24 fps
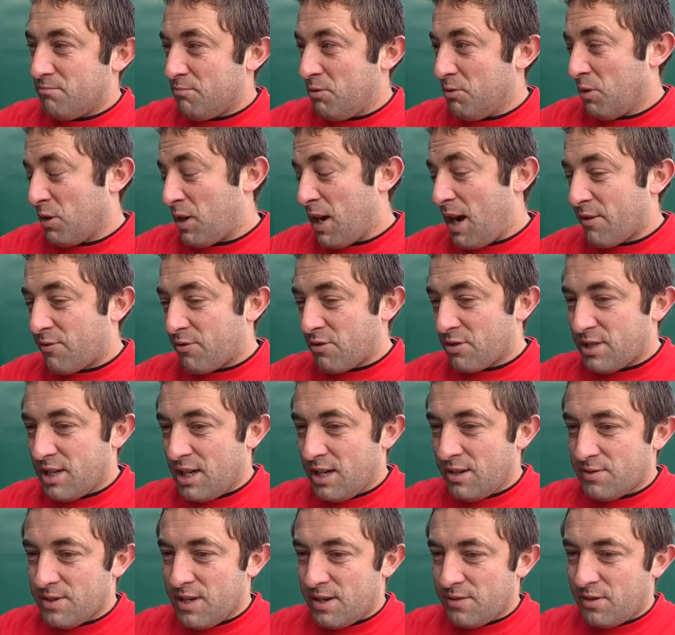We'll look after
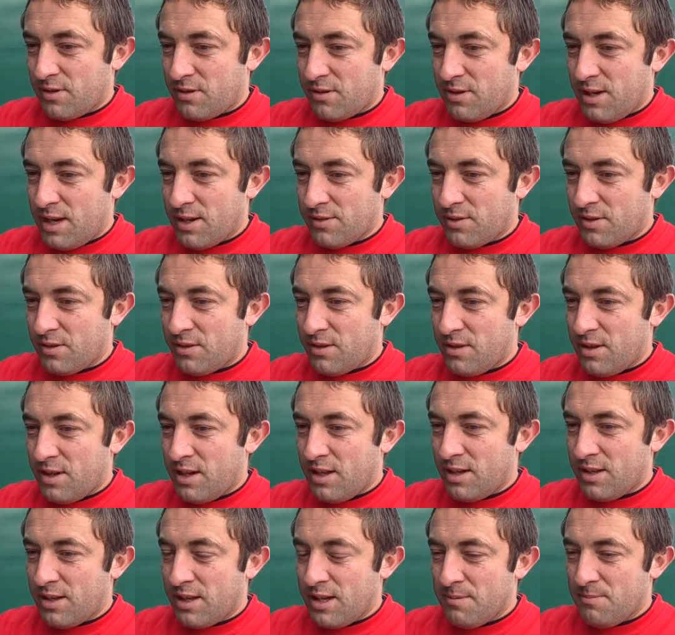ourselves after
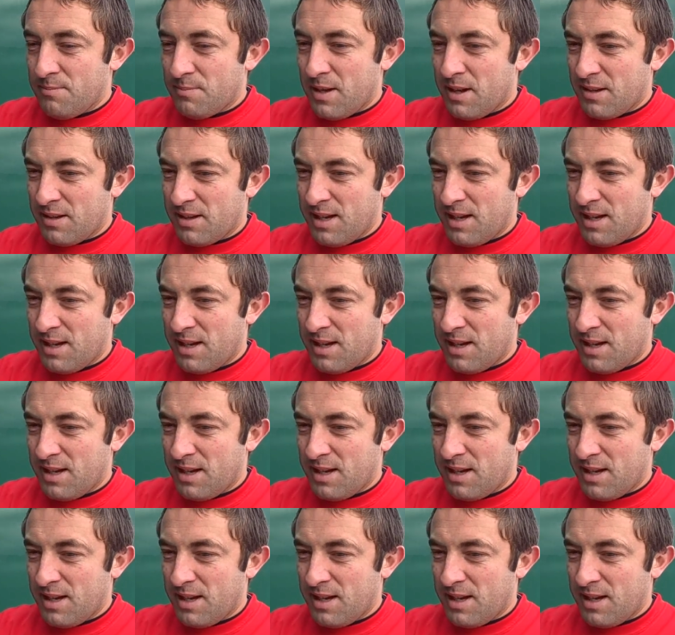today, and